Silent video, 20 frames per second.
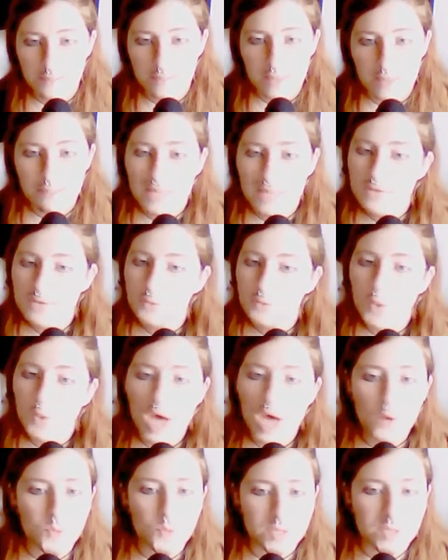He played
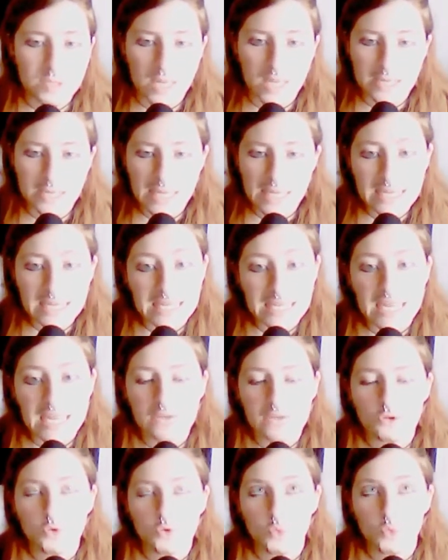well with Teddy, and he had
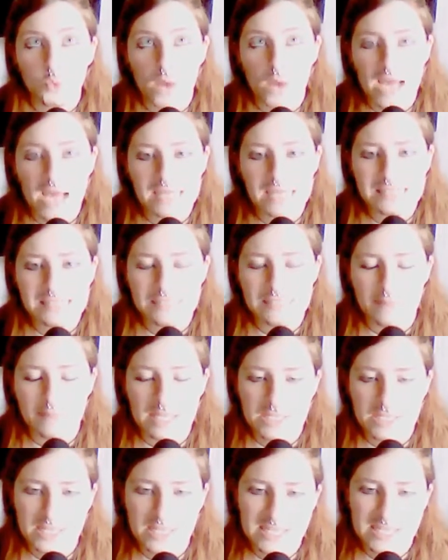a grand
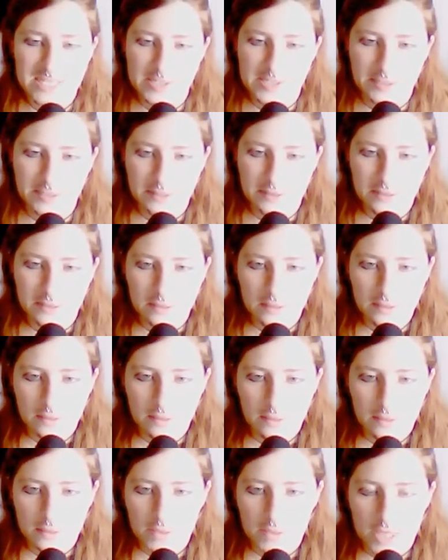imagination.
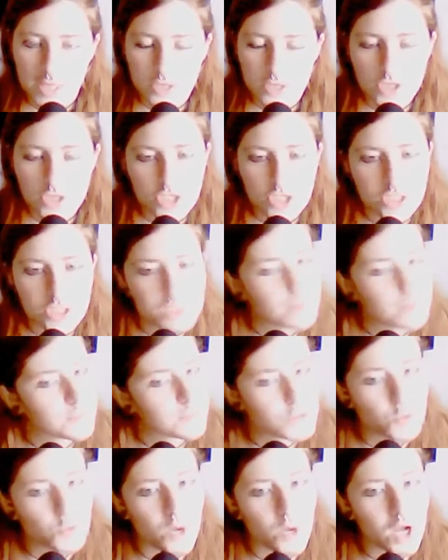They could just step
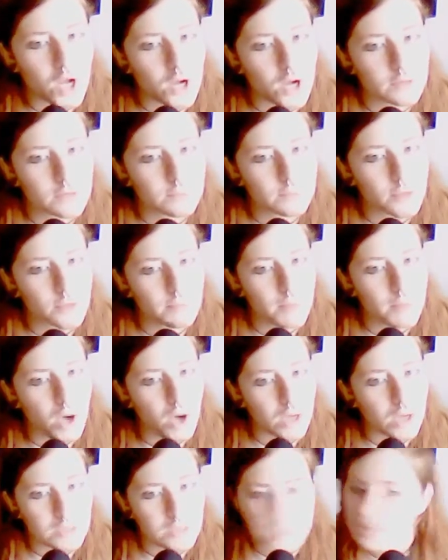into a cardboard
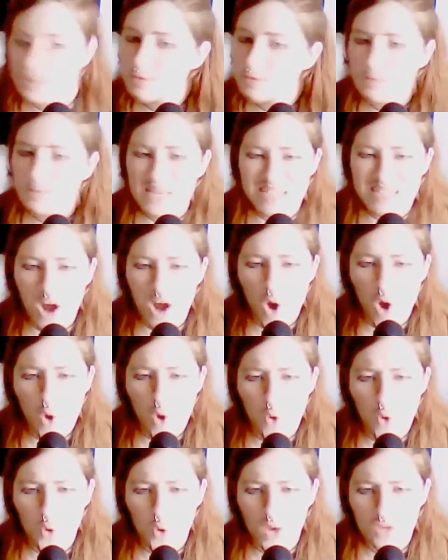box, and it would be a
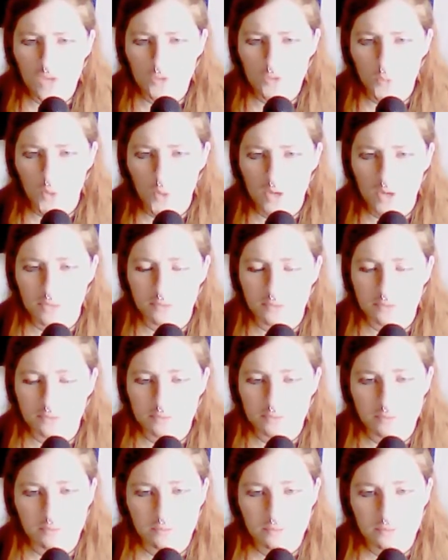whole other
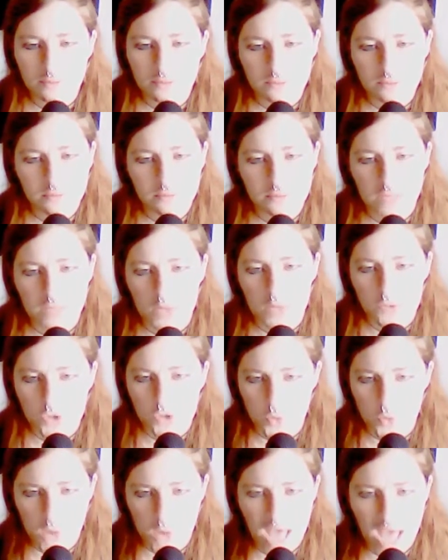world. It was
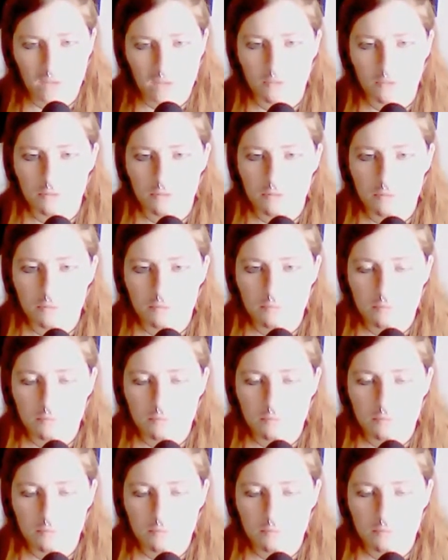grand.